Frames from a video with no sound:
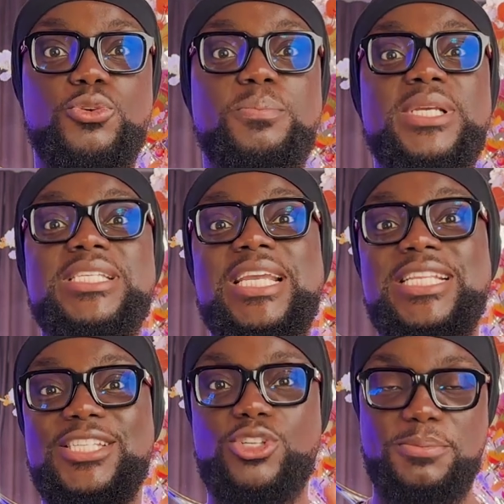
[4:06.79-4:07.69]
please hit
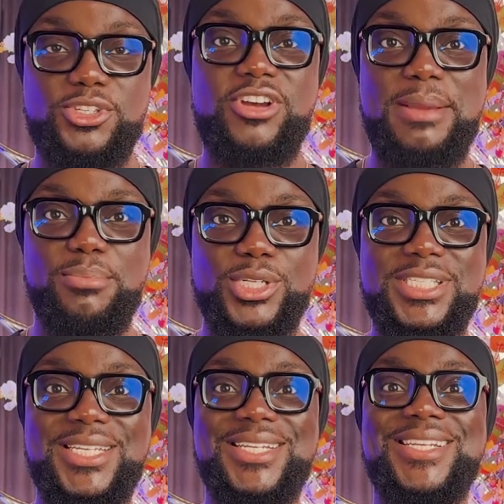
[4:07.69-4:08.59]
the subscribe
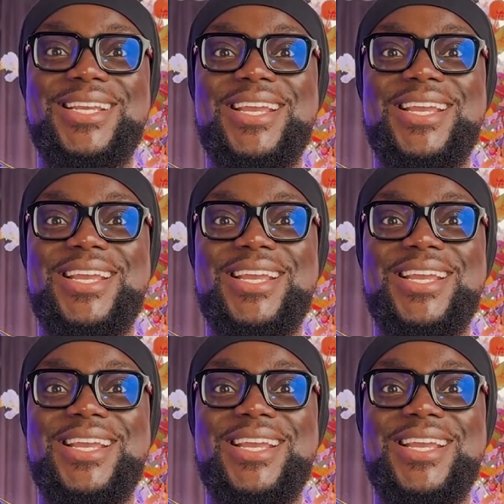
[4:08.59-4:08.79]
button,